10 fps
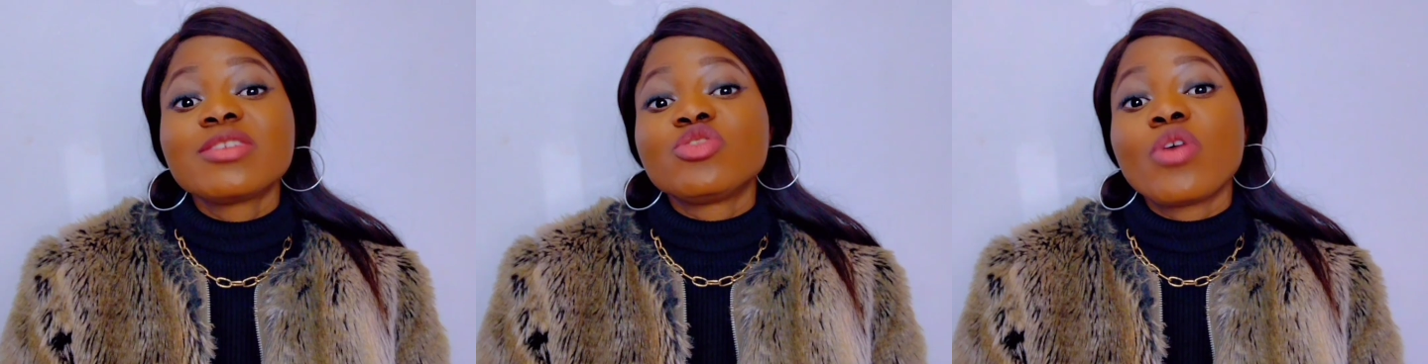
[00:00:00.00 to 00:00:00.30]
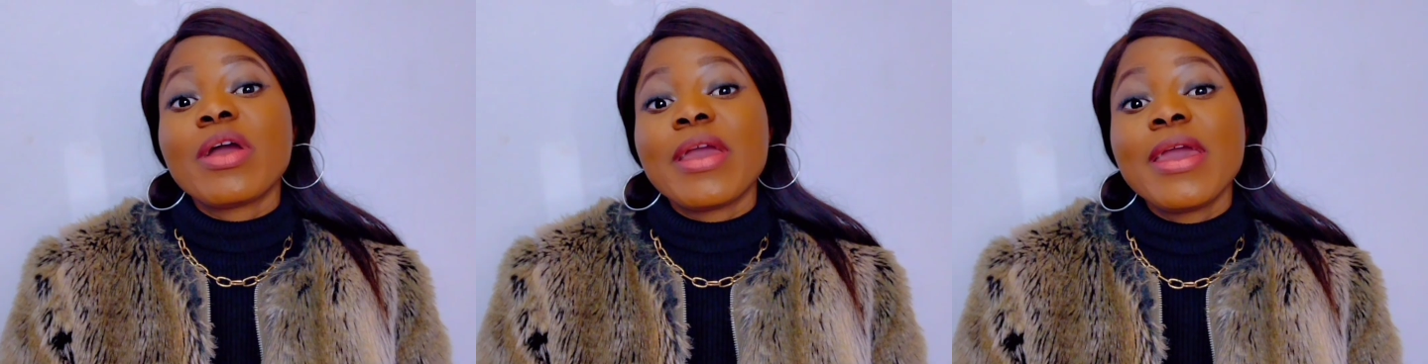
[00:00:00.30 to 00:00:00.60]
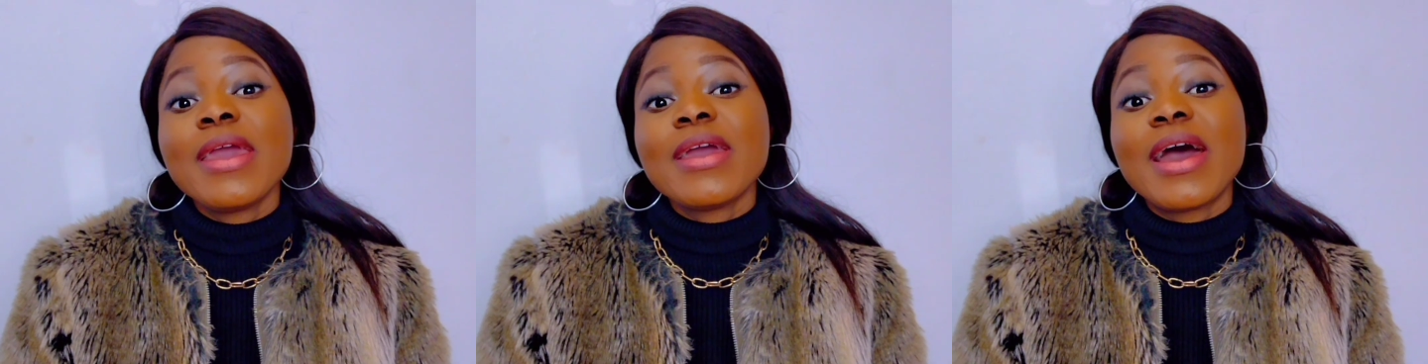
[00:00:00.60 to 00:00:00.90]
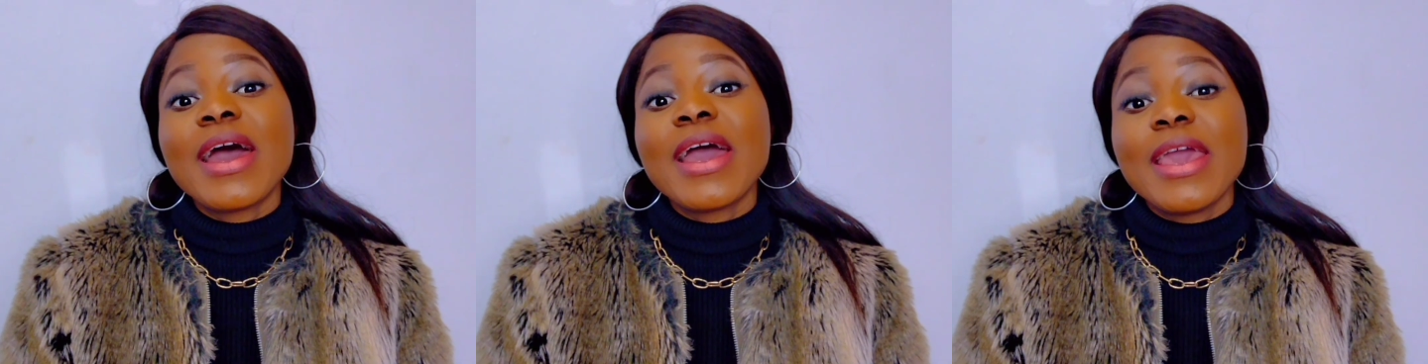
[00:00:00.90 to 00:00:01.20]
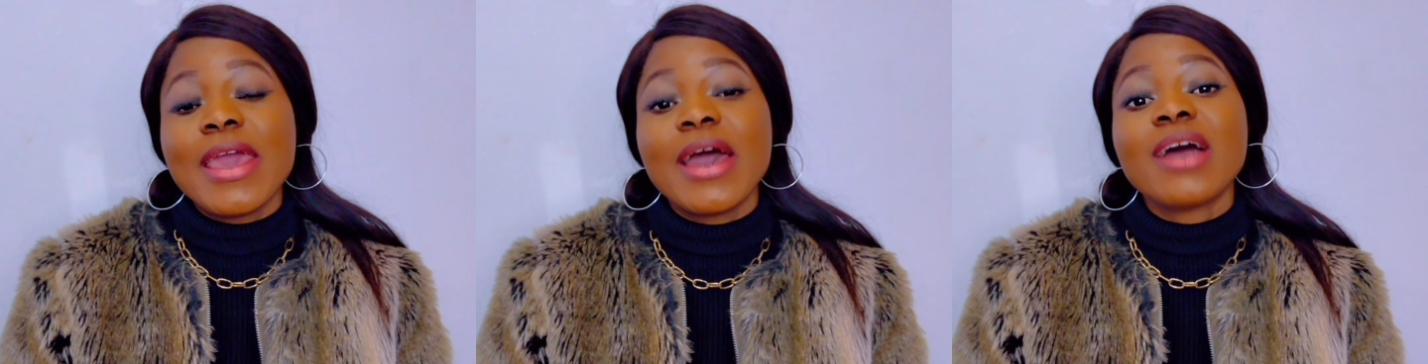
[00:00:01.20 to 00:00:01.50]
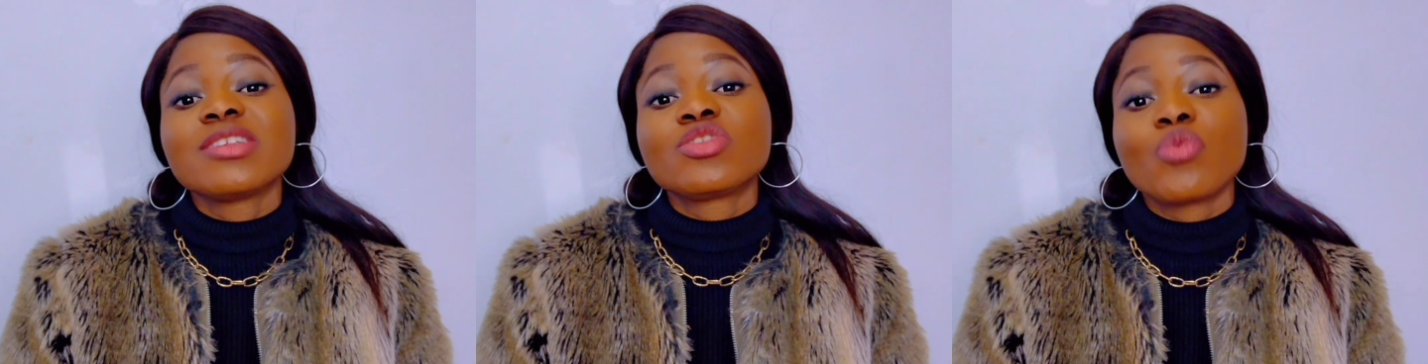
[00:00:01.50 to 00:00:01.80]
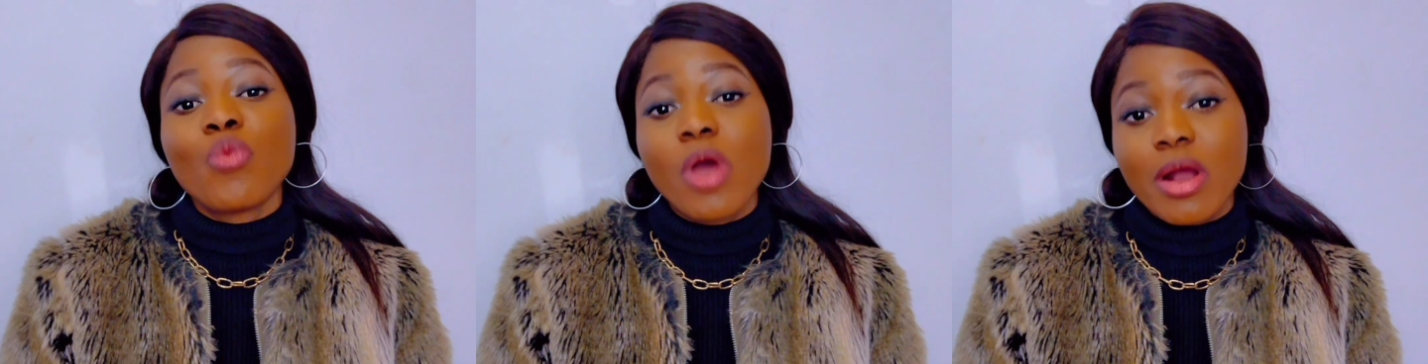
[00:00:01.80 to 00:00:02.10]
your AI-enhanced
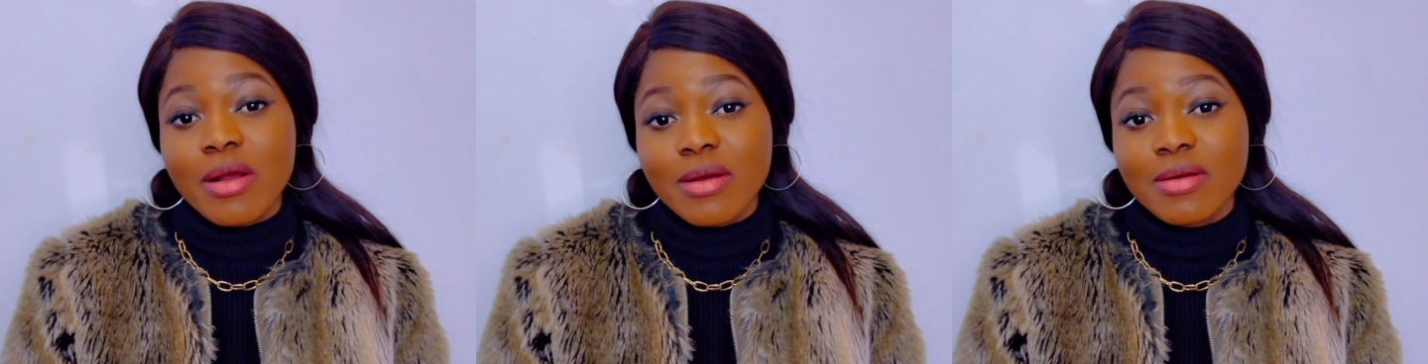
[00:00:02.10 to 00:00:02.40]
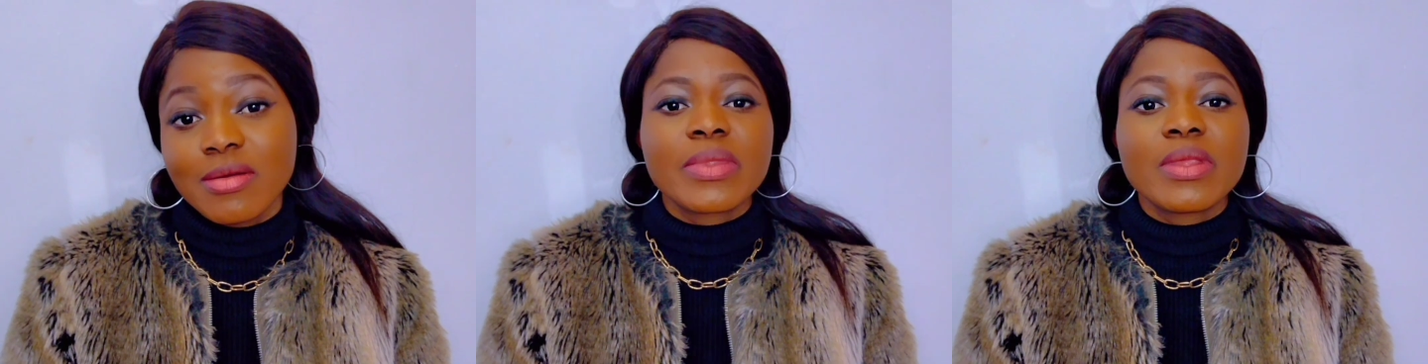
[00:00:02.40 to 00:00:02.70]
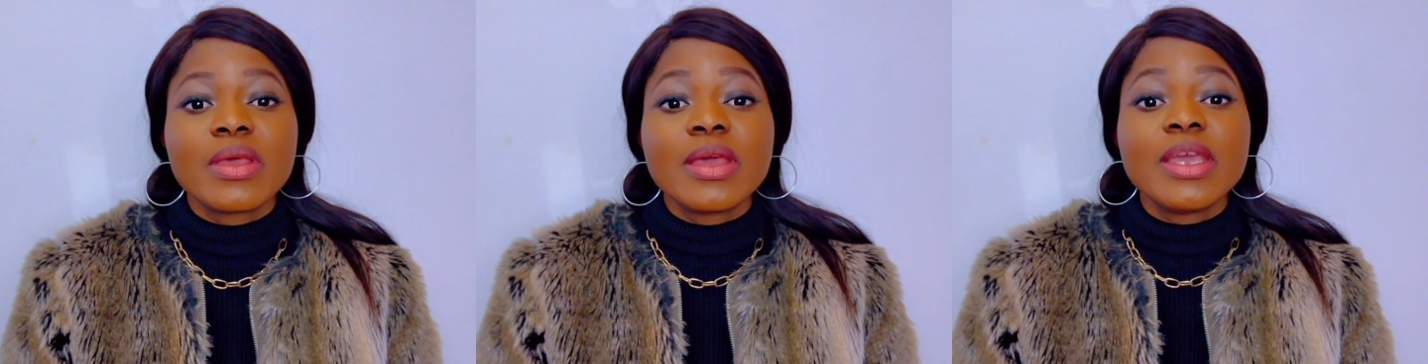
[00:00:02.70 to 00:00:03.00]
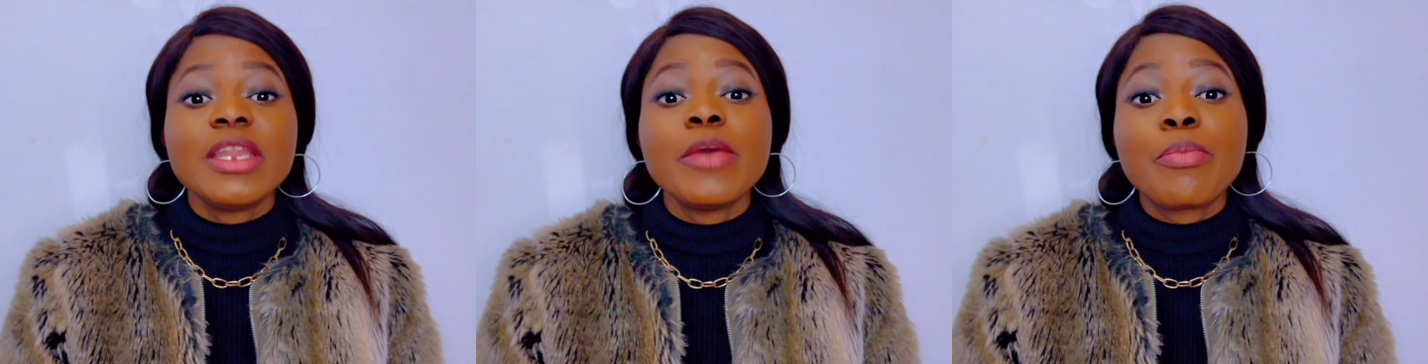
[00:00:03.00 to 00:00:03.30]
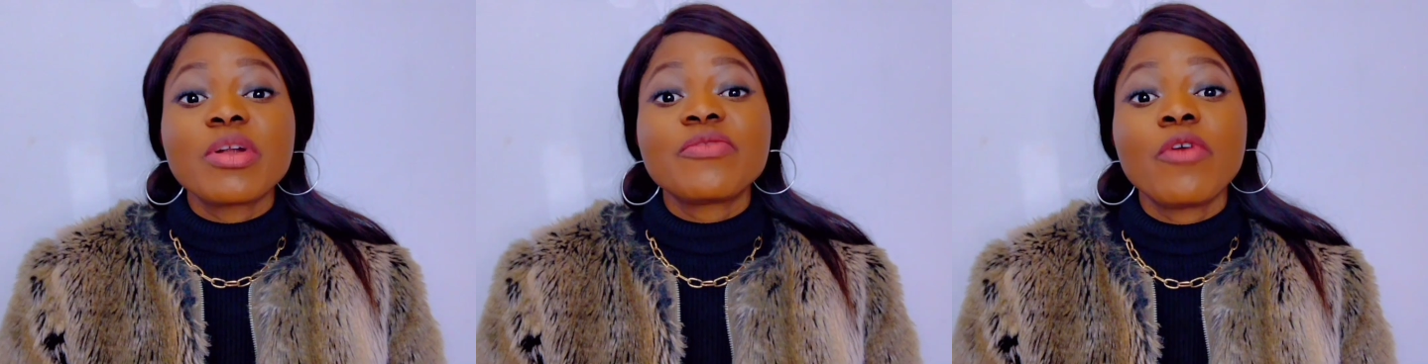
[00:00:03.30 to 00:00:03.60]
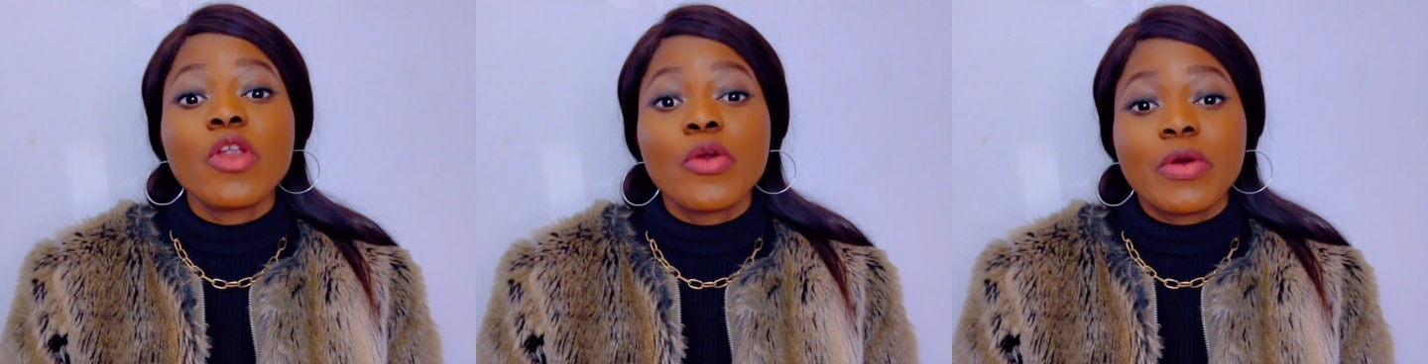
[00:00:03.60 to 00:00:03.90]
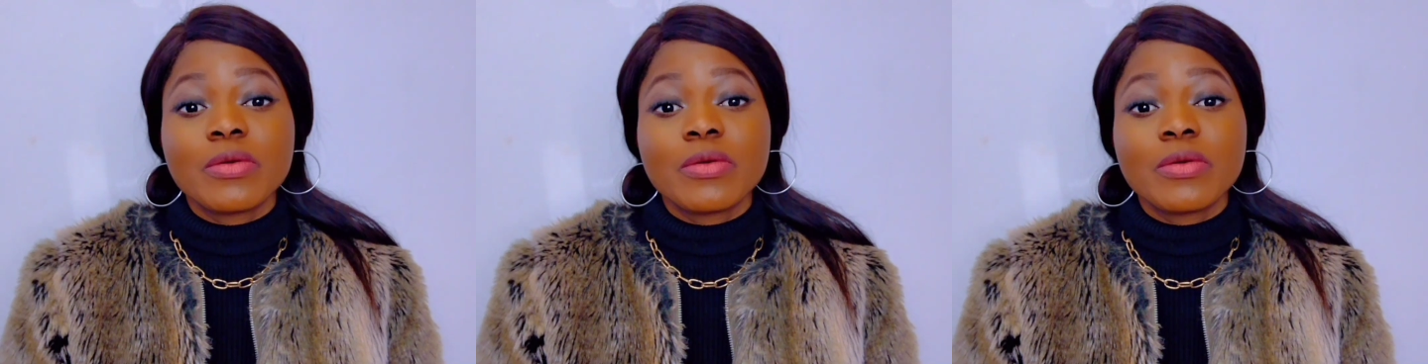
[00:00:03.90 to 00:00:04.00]
work in a portfolio.